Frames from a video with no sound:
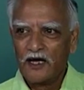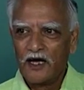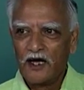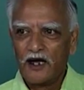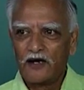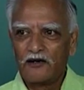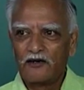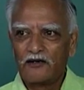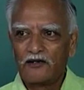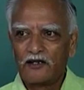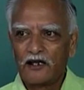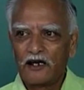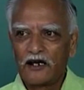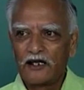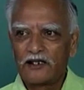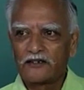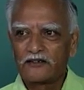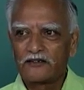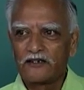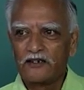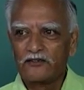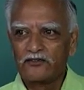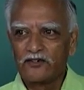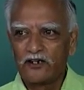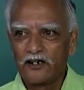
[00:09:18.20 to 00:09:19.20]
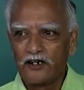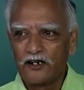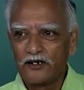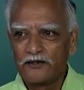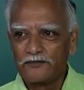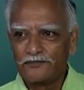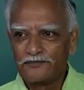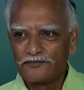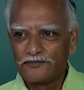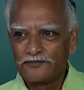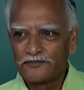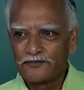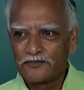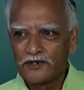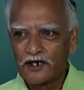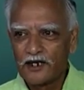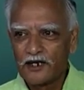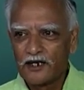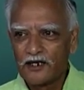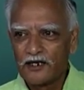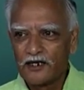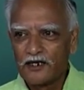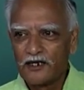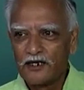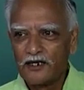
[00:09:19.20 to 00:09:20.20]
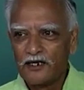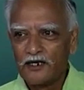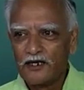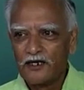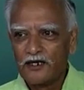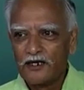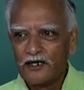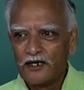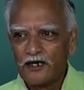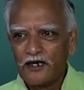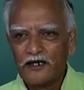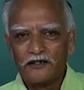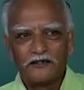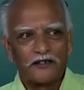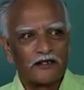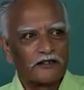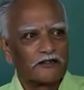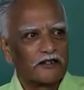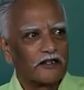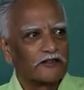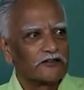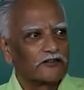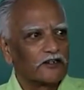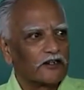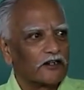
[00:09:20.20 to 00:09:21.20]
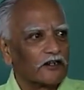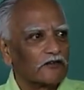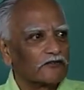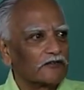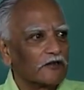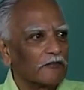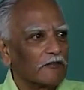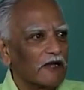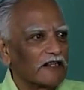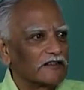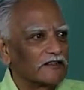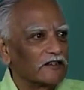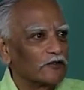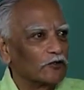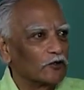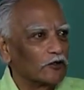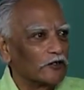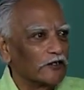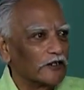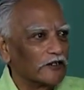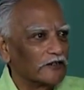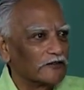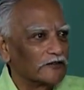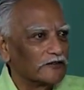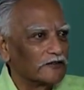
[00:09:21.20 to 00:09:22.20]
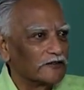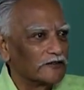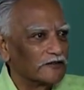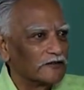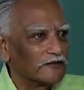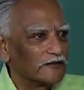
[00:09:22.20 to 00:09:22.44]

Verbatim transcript: and the next century is a century of the Macedonians.